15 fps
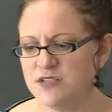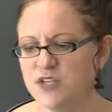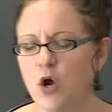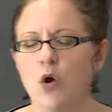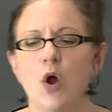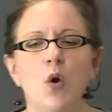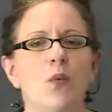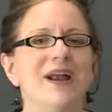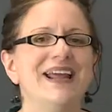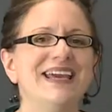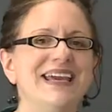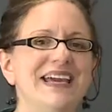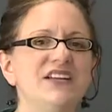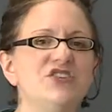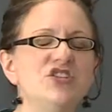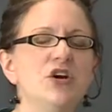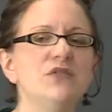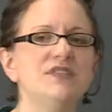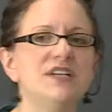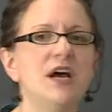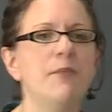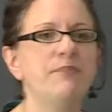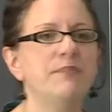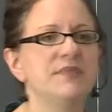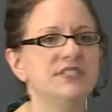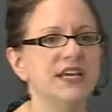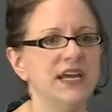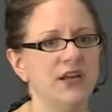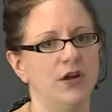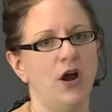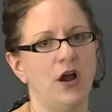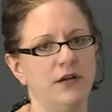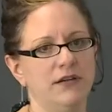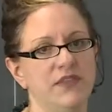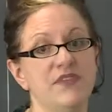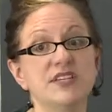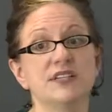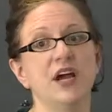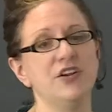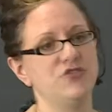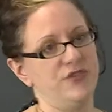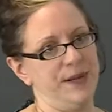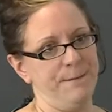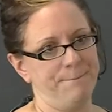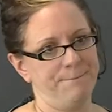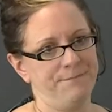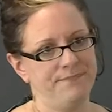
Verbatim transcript: So when a kid shows up to kindergarten in this country